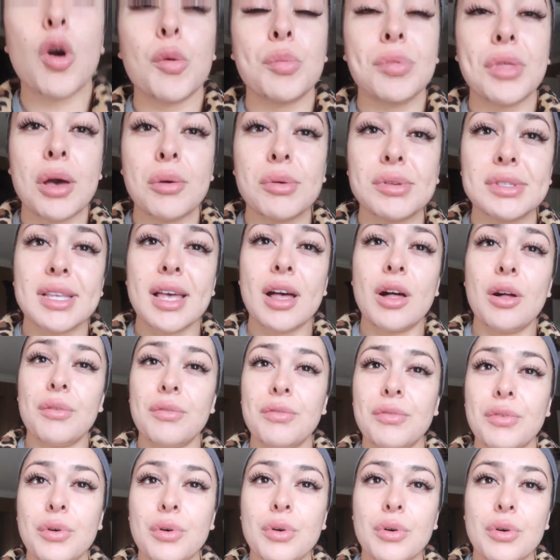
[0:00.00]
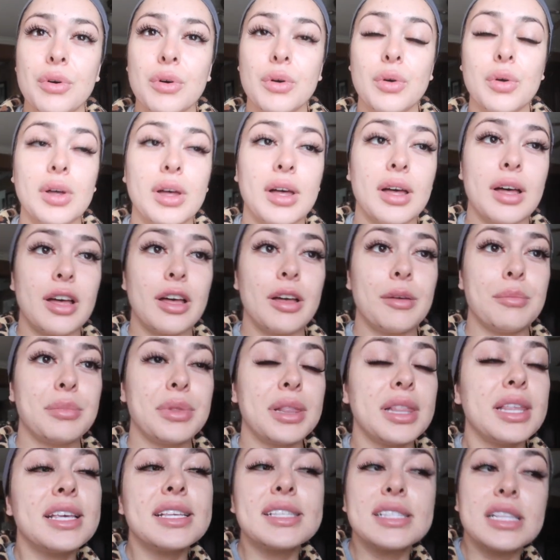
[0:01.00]
hope that was helpful. Um,
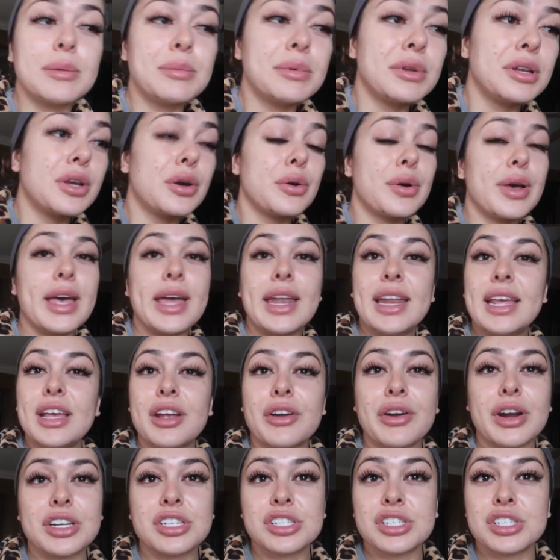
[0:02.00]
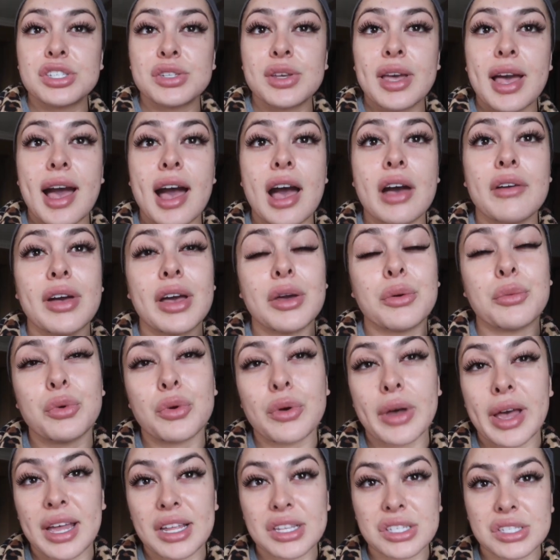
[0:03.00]
please let me know any questions you have. I
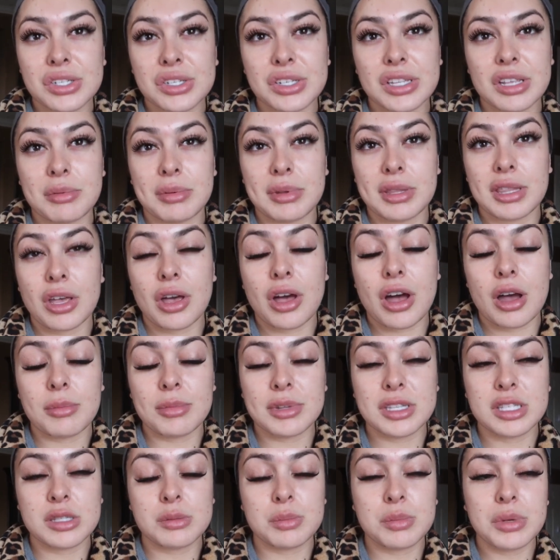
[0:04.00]
will answer them in the comments